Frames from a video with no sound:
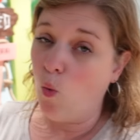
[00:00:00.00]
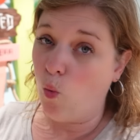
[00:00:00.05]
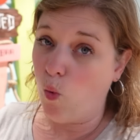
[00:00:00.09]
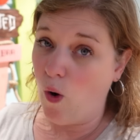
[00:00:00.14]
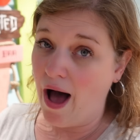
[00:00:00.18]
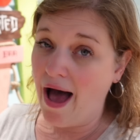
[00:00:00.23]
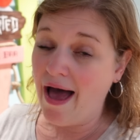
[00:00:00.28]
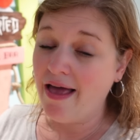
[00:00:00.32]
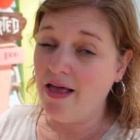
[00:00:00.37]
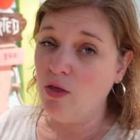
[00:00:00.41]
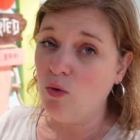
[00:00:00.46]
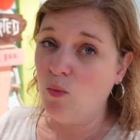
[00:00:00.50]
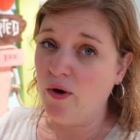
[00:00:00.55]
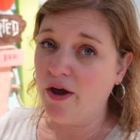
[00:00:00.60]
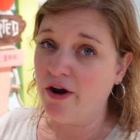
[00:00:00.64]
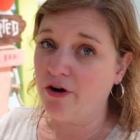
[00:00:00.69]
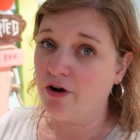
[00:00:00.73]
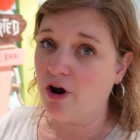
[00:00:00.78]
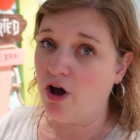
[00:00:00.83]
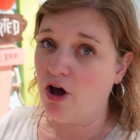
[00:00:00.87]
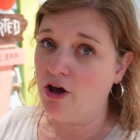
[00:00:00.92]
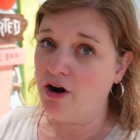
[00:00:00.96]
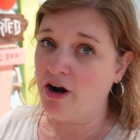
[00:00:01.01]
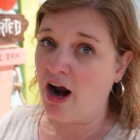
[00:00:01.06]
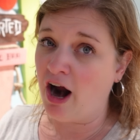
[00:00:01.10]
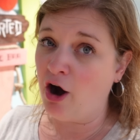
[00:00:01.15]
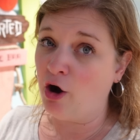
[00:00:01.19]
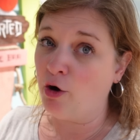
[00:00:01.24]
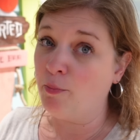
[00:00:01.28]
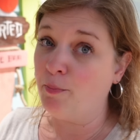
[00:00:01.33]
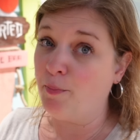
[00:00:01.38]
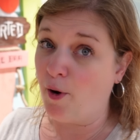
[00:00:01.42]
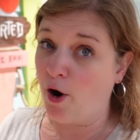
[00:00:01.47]
While we are on
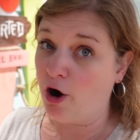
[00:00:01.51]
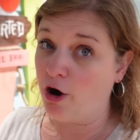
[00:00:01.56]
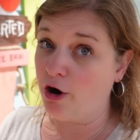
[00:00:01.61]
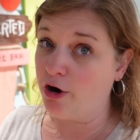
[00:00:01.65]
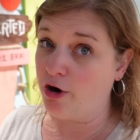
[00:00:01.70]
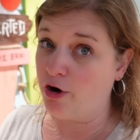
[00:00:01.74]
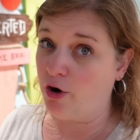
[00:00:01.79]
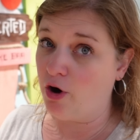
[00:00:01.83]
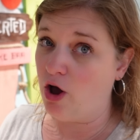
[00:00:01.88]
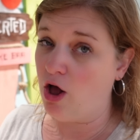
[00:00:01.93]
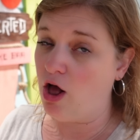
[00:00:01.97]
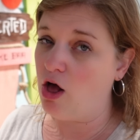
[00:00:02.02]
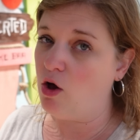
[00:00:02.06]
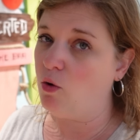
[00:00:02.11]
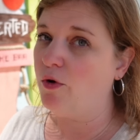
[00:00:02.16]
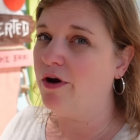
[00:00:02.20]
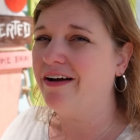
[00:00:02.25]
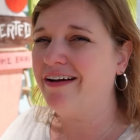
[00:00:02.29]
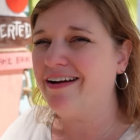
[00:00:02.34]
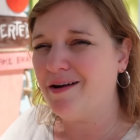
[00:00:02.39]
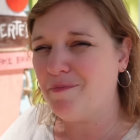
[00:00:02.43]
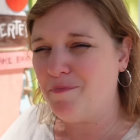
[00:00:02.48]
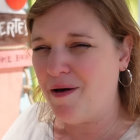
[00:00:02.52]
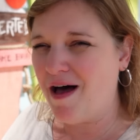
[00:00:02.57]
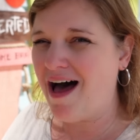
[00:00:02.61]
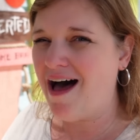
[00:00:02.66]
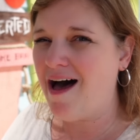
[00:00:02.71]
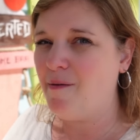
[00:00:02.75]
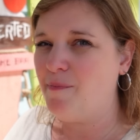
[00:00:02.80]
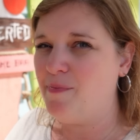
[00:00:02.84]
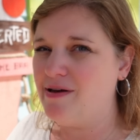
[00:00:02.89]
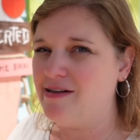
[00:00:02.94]
our bar crawl, we're gonna pop